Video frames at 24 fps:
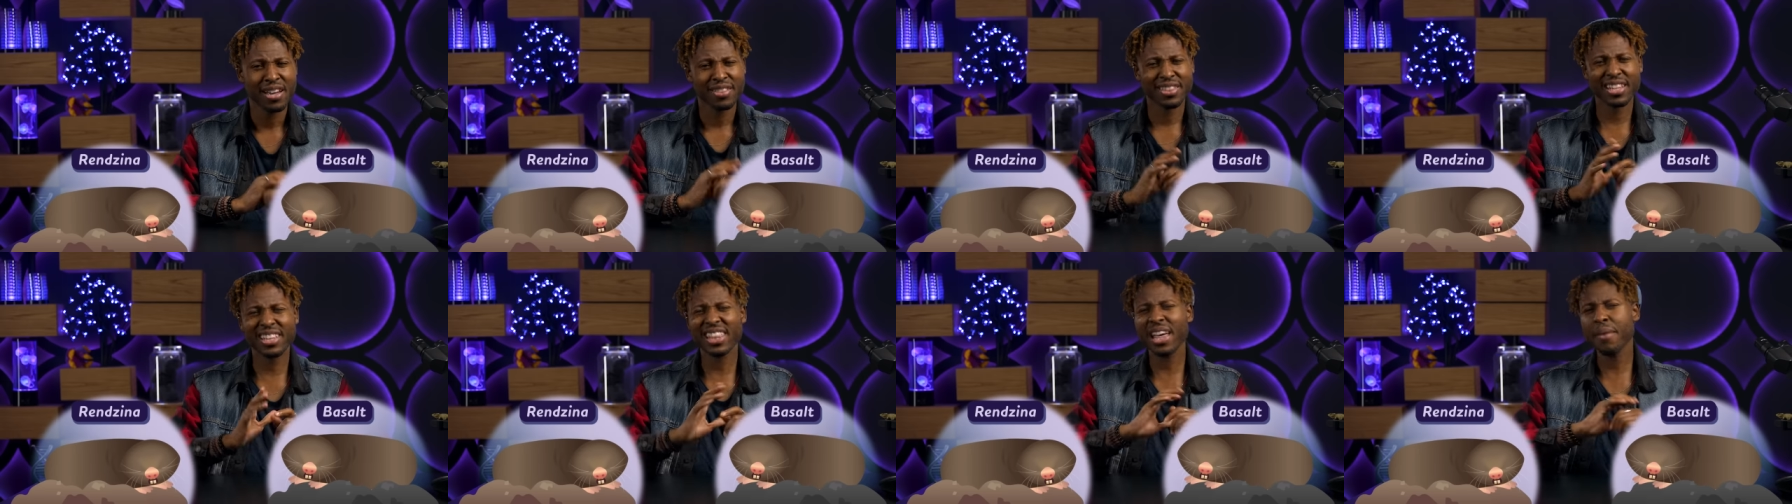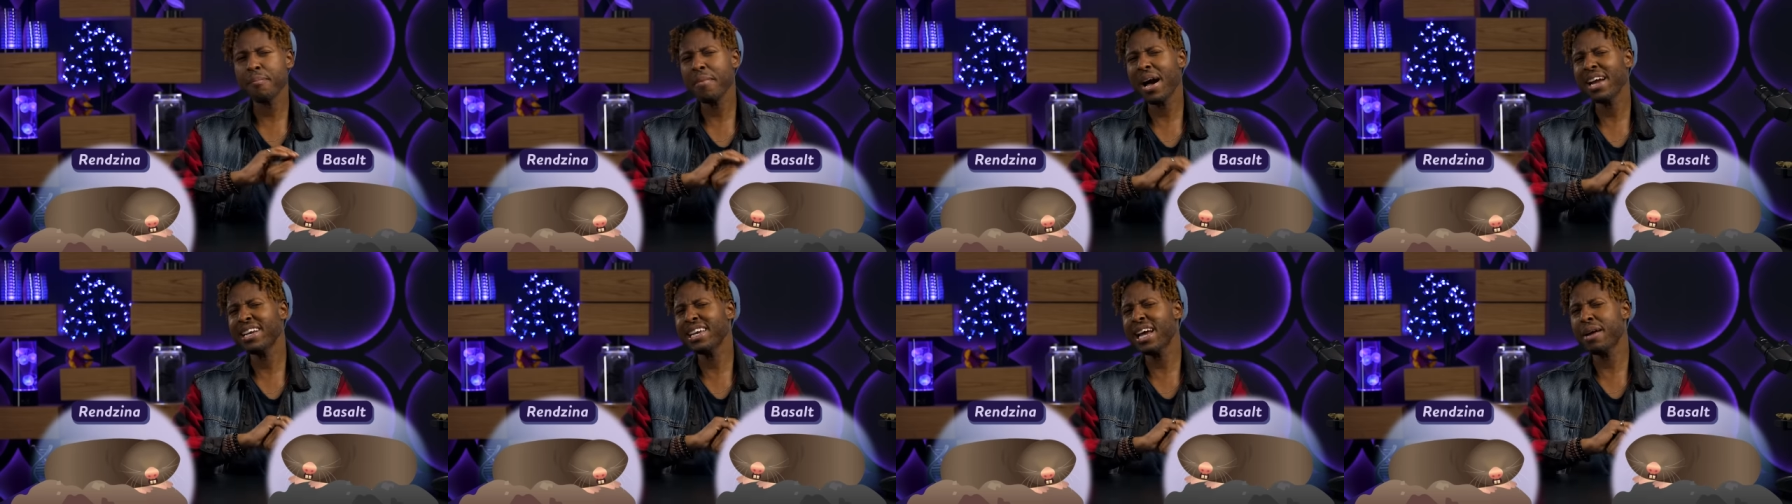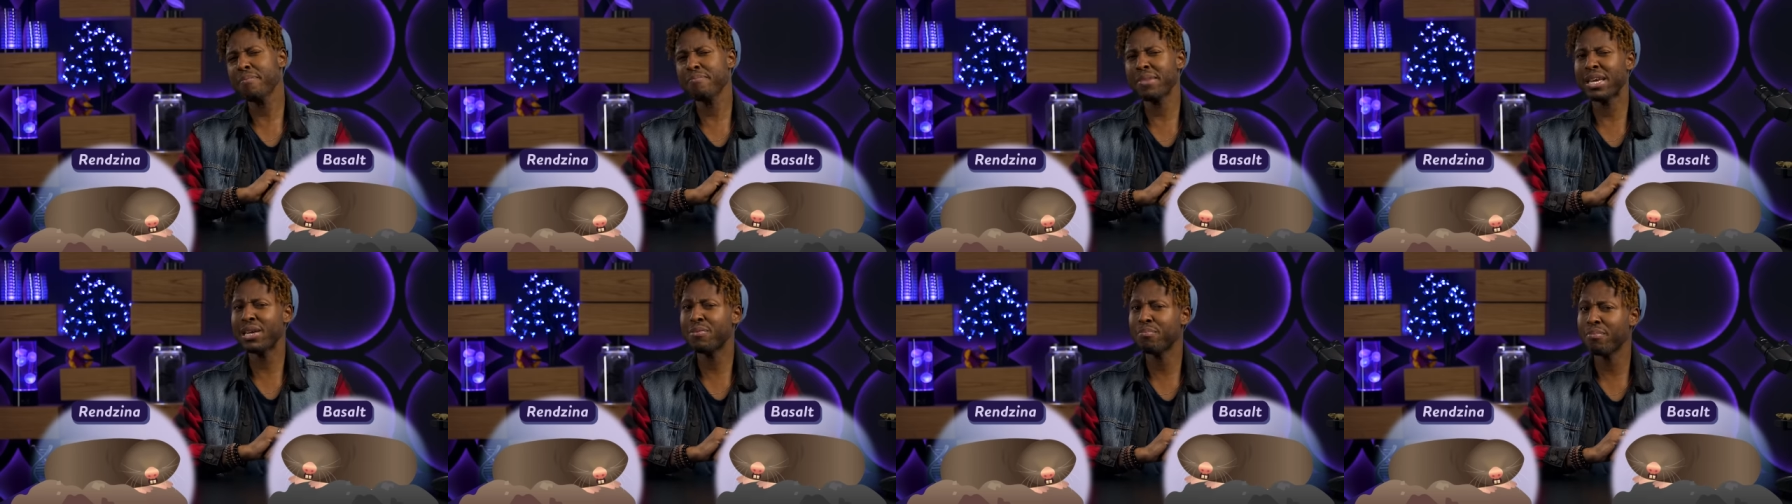Now that might
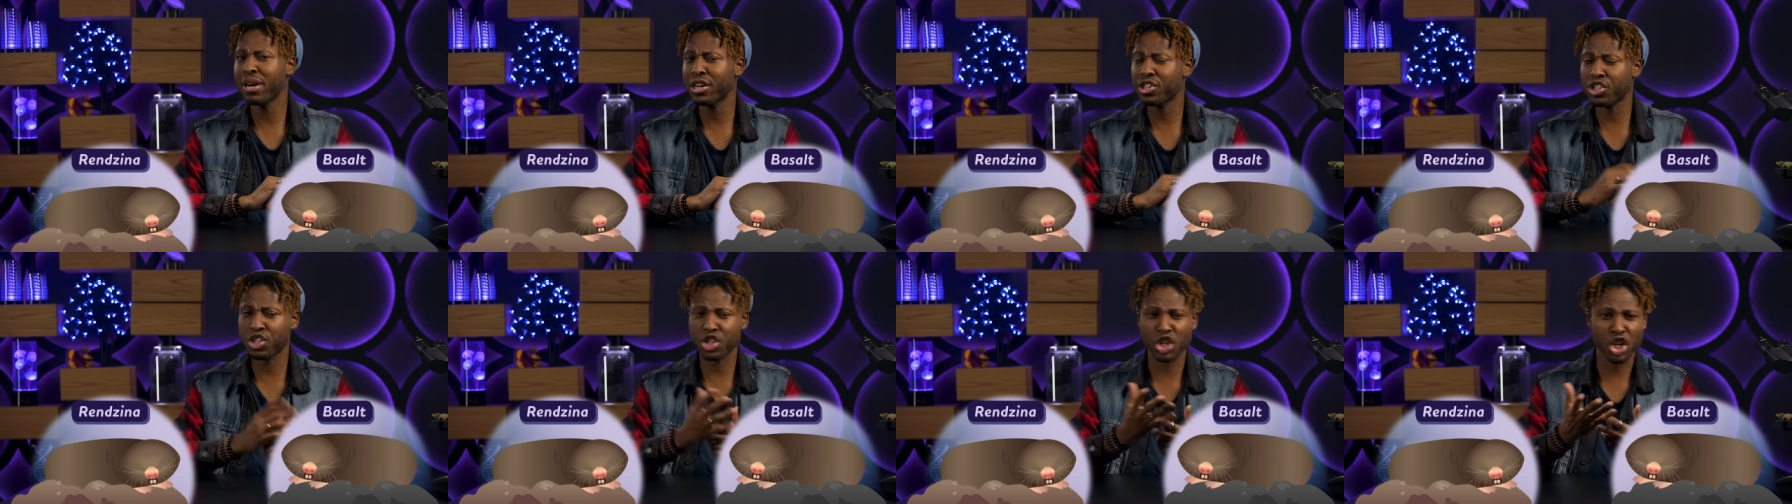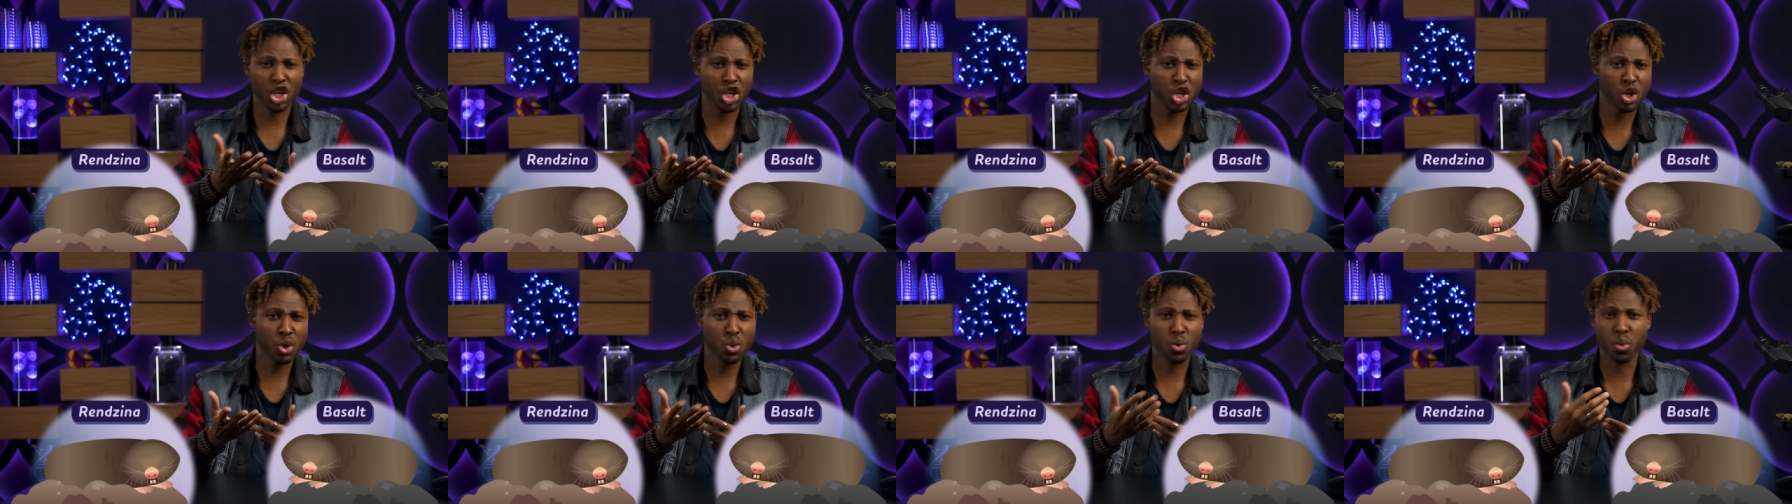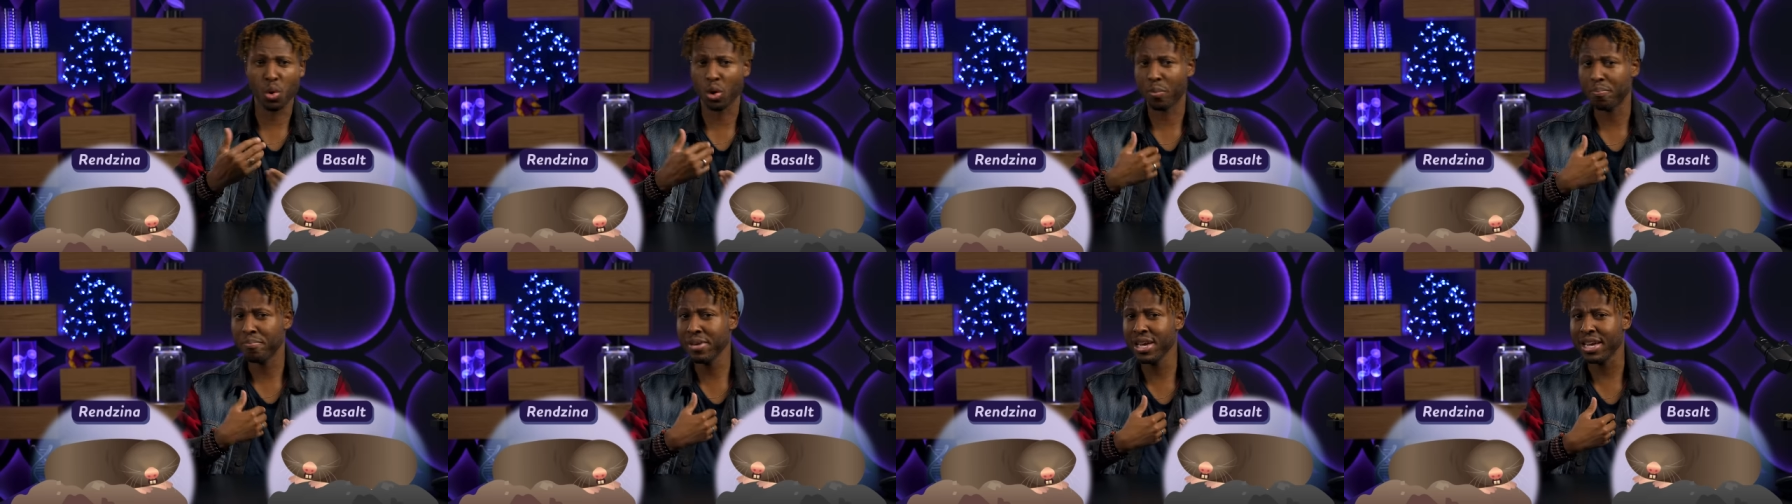not mean much to you
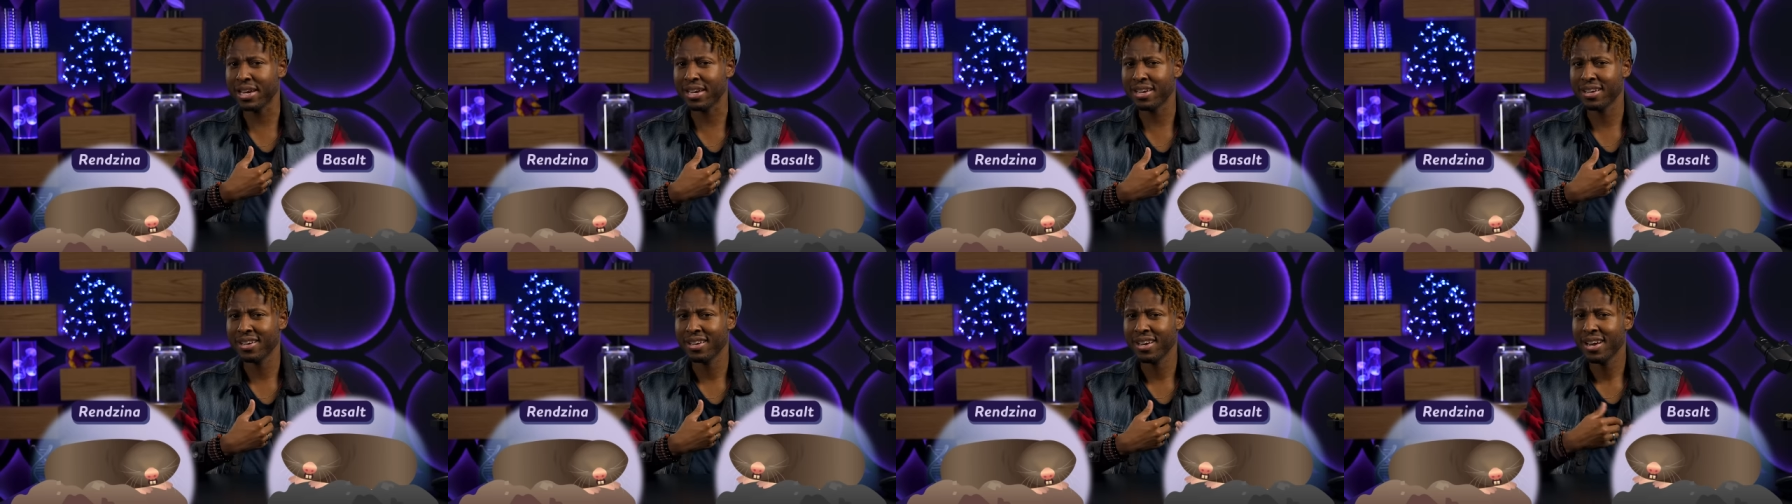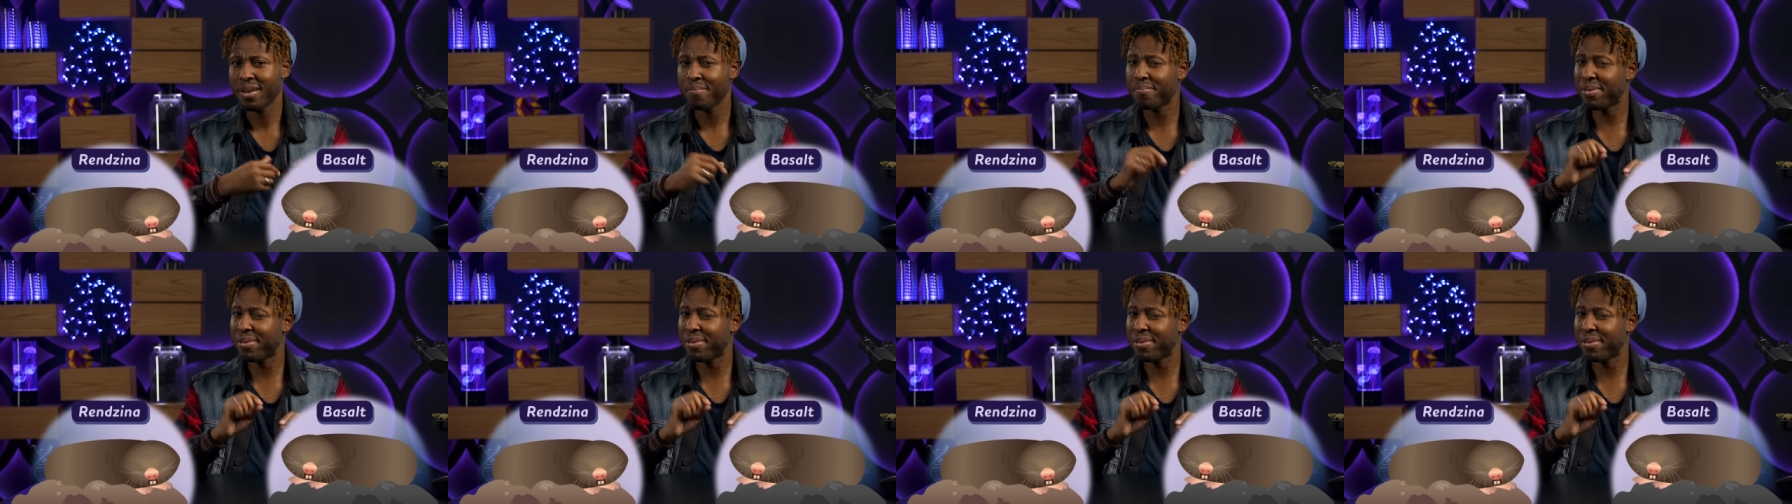or me,